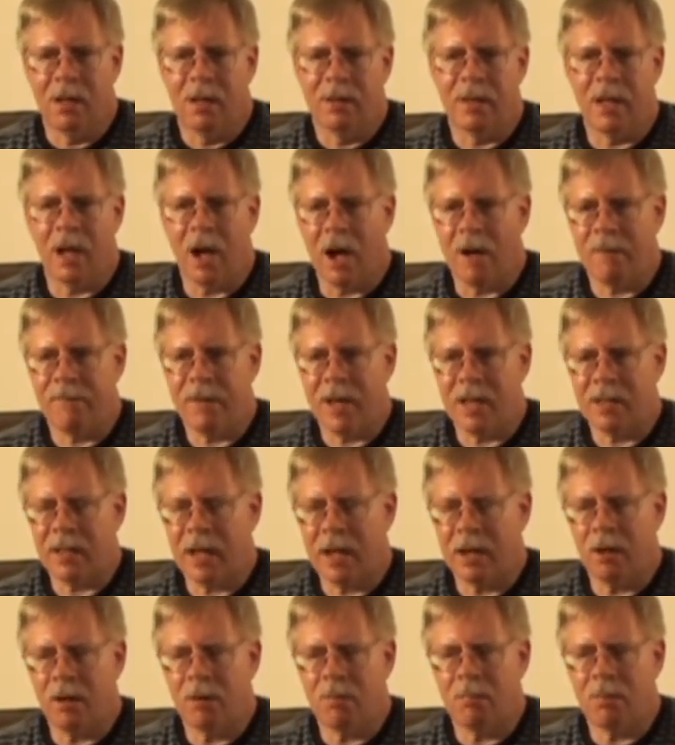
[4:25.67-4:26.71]
In fact,
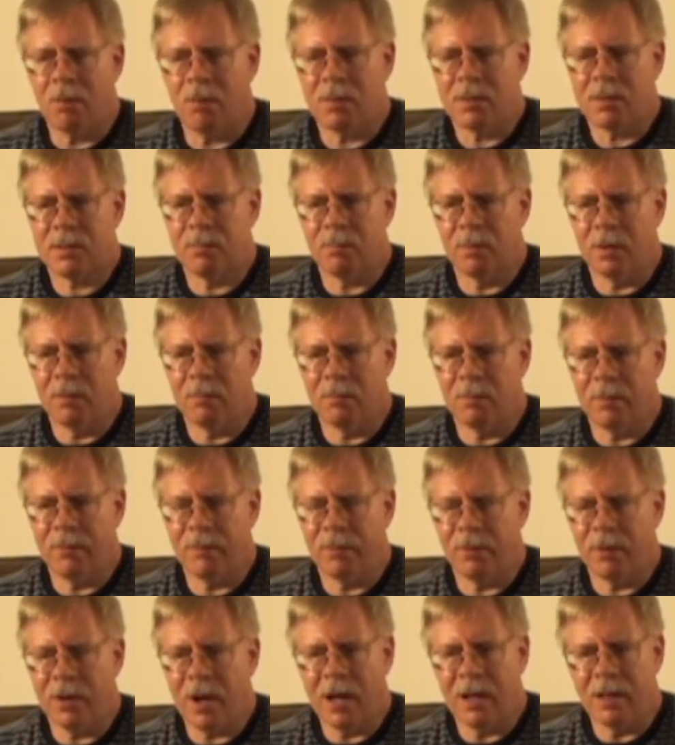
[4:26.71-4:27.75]
I almost,
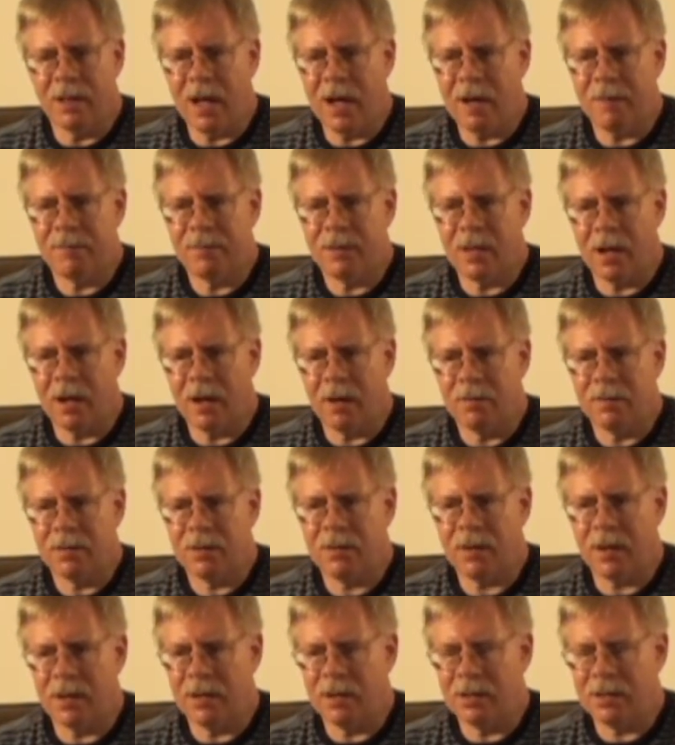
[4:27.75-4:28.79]
before I left, I was
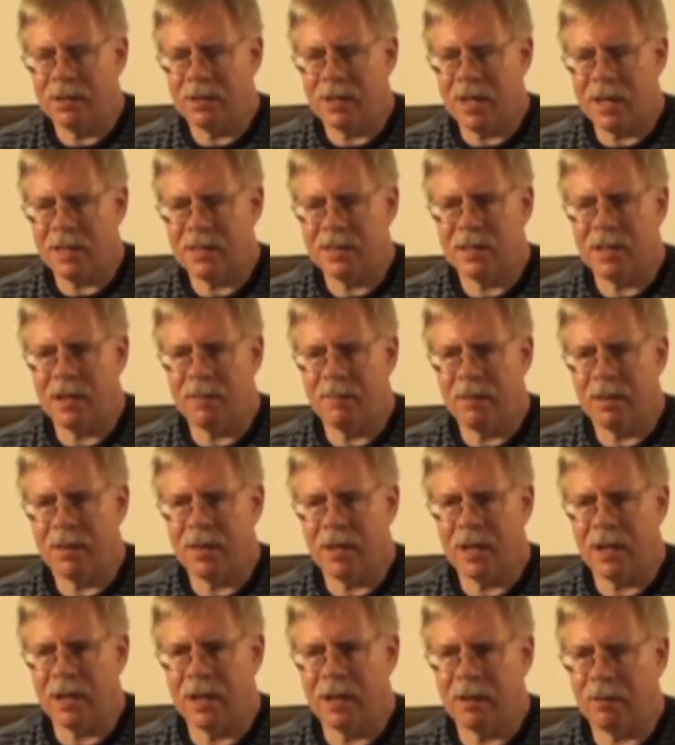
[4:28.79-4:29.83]
trying to test
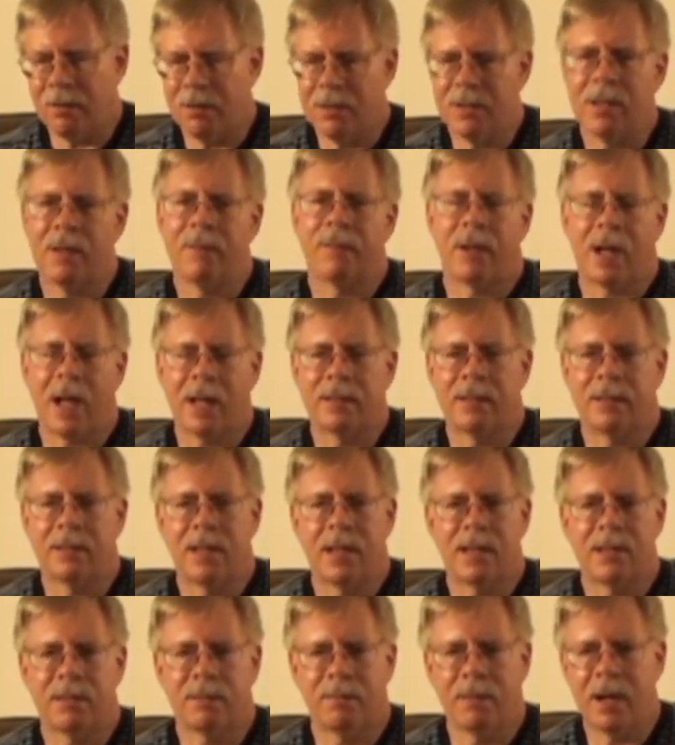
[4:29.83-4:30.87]
everything, and of course I forgot to
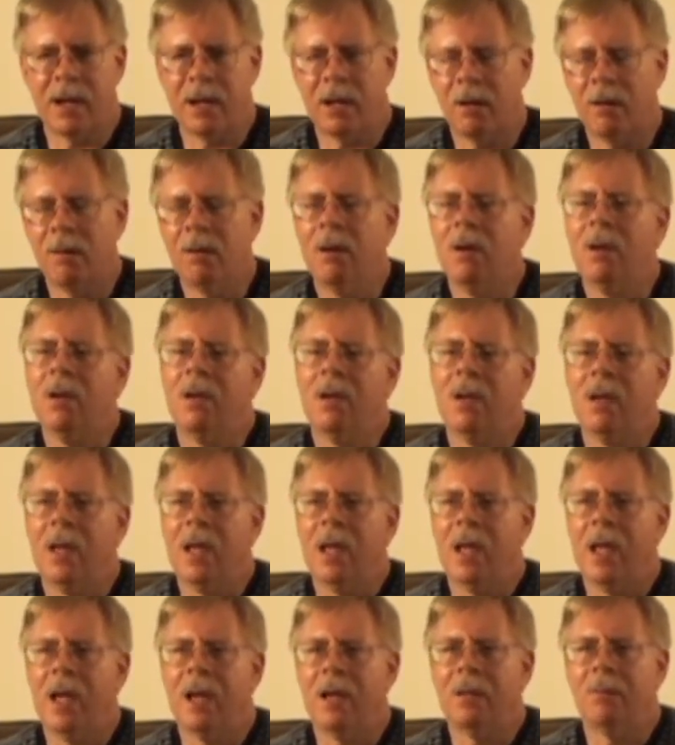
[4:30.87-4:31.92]
test the radio,
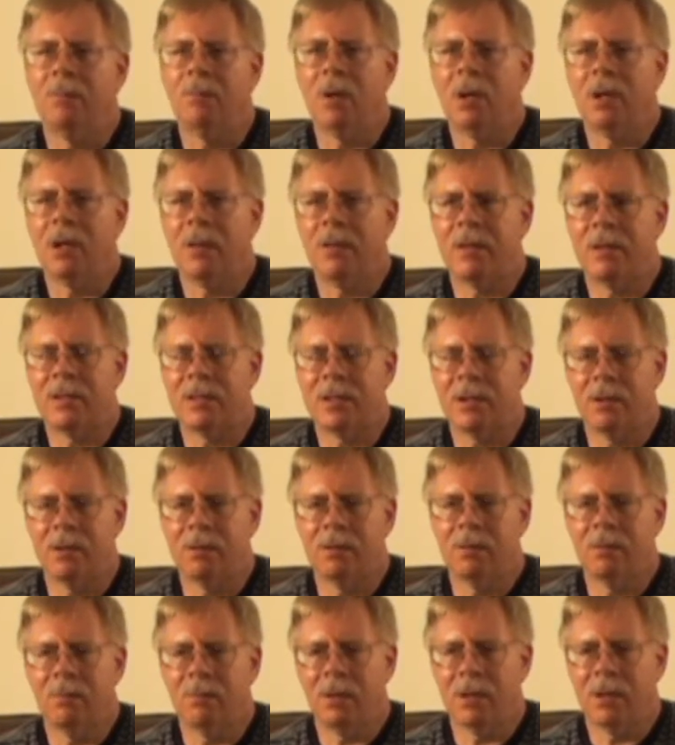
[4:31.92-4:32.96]
and one of the
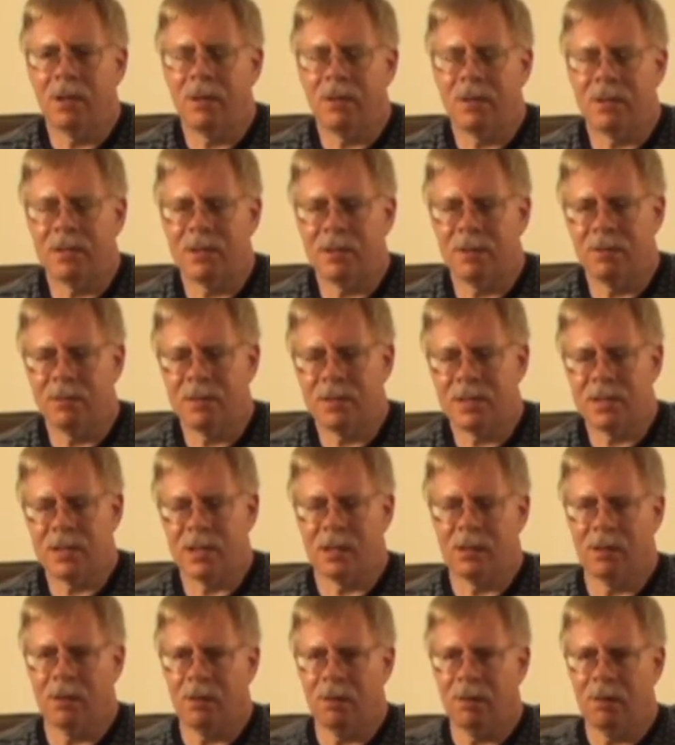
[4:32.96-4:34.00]
turn
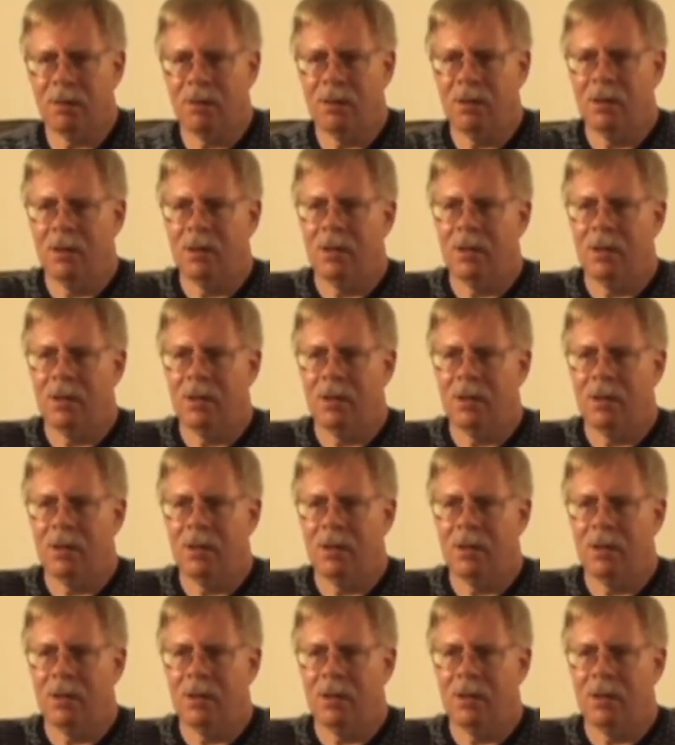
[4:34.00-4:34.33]
signal